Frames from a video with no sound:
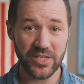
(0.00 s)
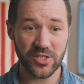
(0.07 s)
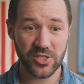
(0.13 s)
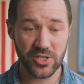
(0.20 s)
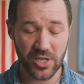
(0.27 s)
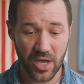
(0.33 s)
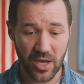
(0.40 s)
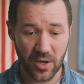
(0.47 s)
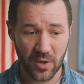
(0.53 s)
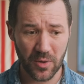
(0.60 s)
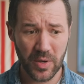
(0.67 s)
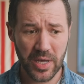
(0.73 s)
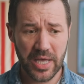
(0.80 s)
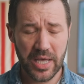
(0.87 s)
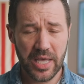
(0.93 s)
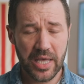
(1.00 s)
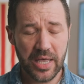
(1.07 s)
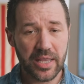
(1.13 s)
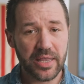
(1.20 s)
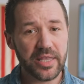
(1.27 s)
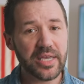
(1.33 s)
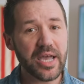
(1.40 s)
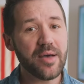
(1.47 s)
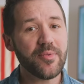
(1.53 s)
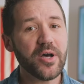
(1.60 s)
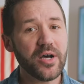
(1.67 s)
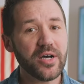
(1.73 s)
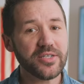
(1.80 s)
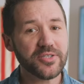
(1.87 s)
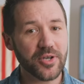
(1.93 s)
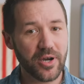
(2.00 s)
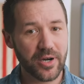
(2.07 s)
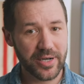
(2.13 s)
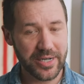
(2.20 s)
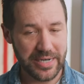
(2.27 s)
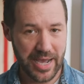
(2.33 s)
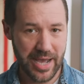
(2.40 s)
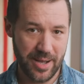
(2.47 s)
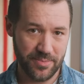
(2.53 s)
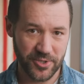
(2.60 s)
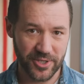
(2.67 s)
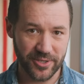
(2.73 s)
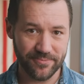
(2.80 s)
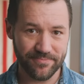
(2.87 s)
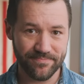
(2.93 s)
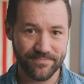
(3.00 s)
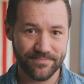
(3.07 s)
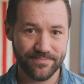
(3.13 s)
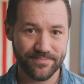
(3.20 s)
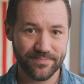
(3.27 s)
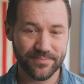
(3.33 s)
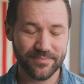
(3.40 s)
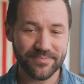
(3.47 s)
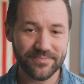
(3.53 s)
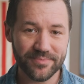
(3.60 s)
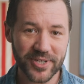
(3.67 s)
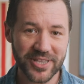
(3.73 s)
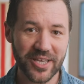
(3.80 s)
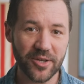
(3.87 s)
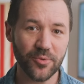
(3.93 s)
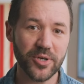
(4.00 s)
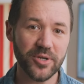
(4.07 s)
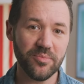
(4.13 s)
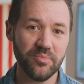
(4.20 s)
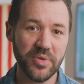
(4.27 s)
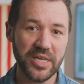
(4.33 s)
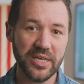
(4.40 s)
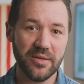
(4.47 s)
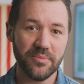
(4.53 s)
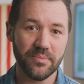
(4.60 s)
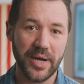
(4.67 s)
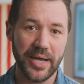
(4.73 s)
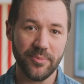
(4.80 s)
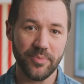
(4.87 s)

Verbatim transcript: So the Yamahas are an option, but they wouldn't be my